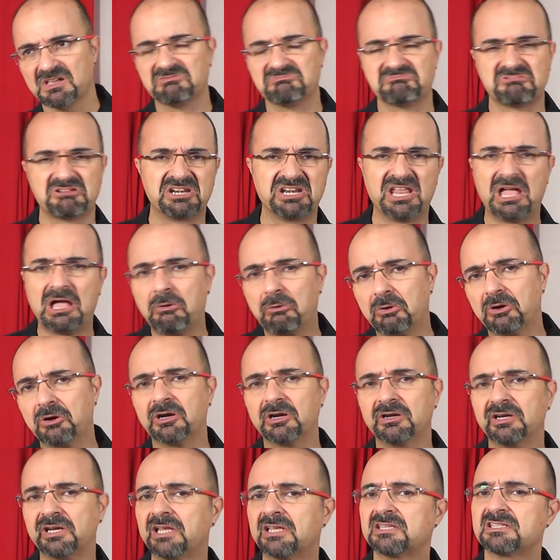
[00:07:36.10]
an hour,
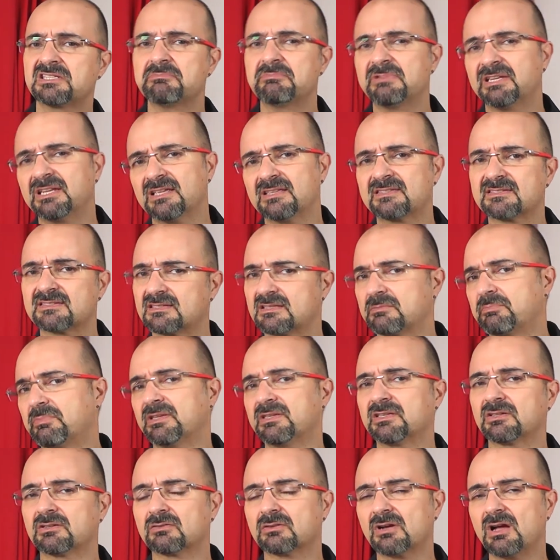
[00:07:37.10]
90 minutes,
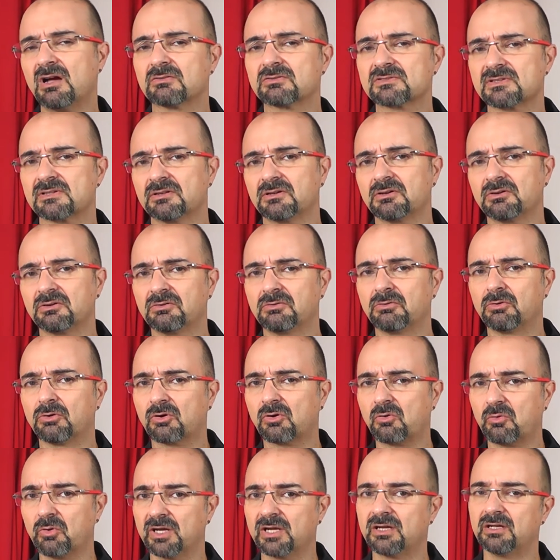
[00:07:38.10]
depending on how slow or
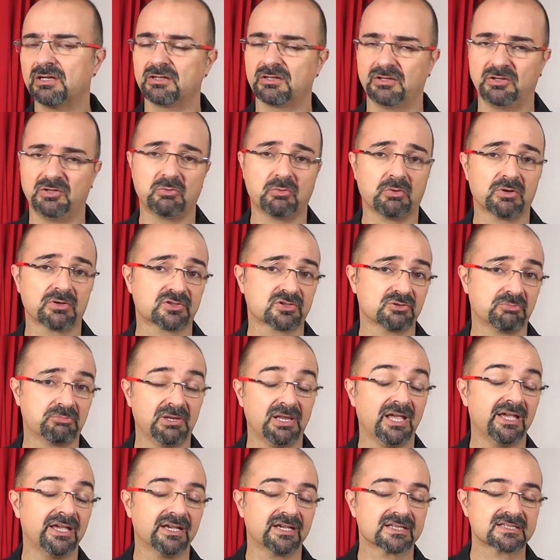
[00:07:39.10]
quick you want to
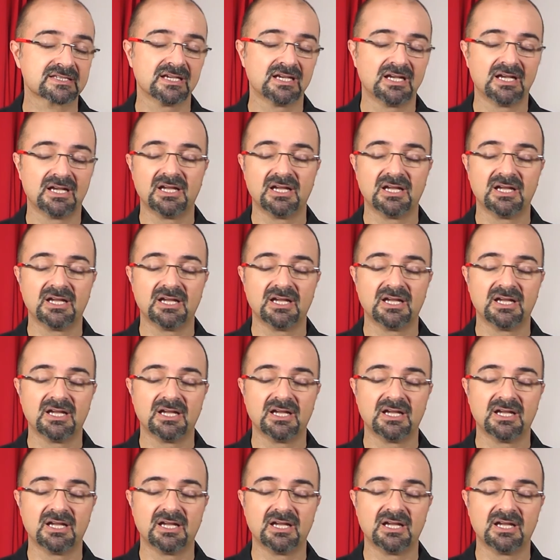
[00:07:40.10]
play it.